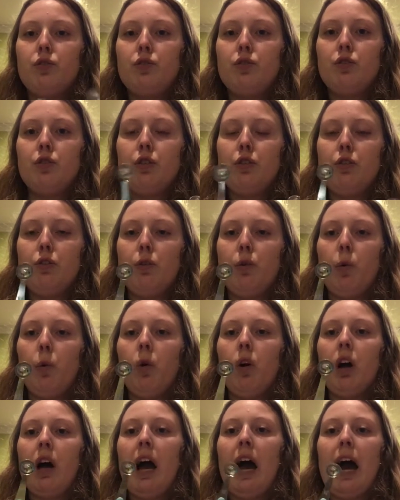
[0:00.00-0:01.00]

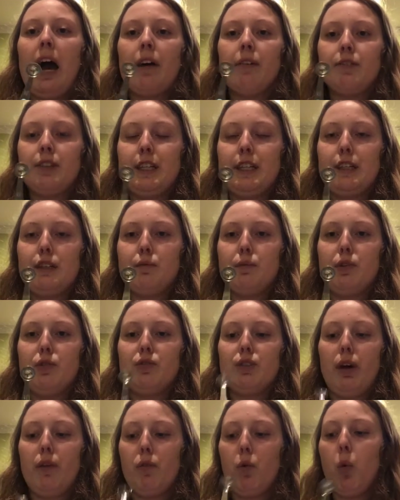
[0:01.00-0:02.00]
2.5
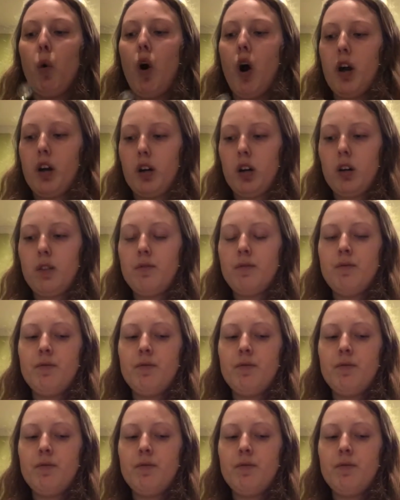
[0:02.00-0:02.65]
teaspoons of water